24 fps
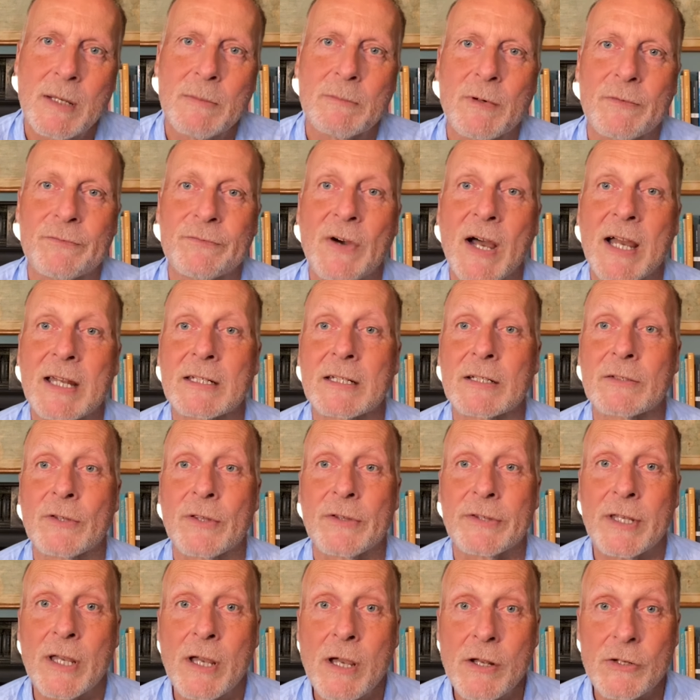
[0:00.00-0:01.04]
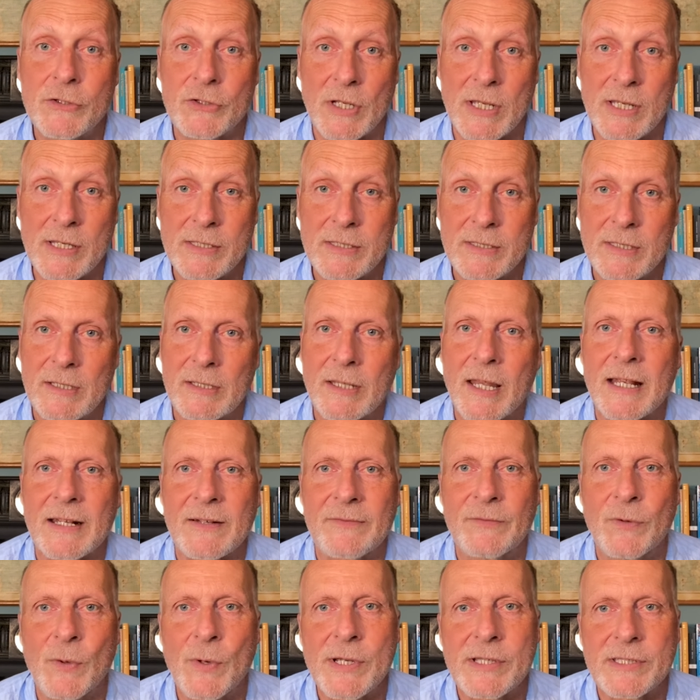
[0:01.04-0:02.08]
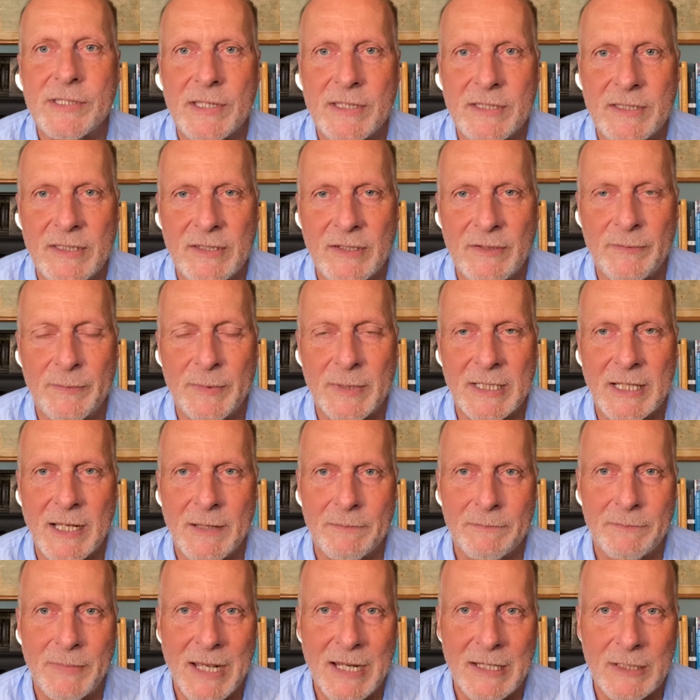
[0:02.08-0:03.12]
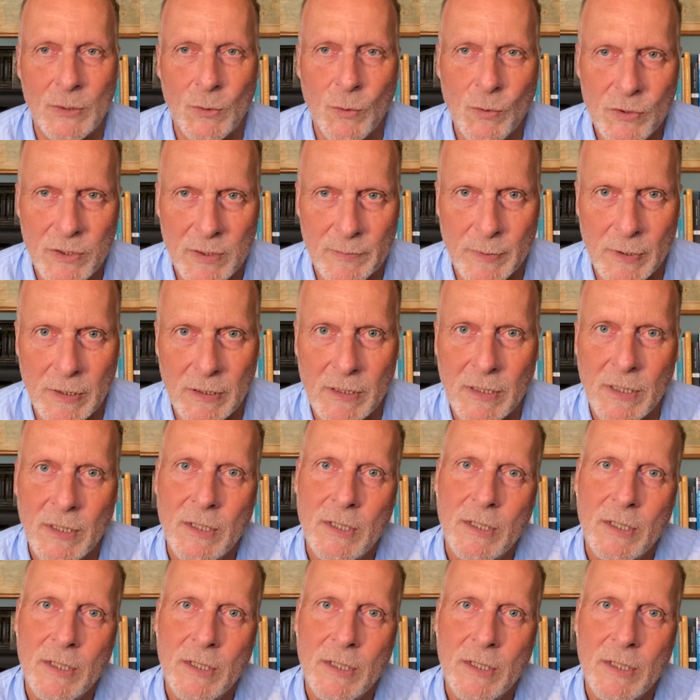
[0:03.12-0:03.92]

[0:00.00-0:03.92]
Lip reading: but finding that the urges, like voices that have become barely audible,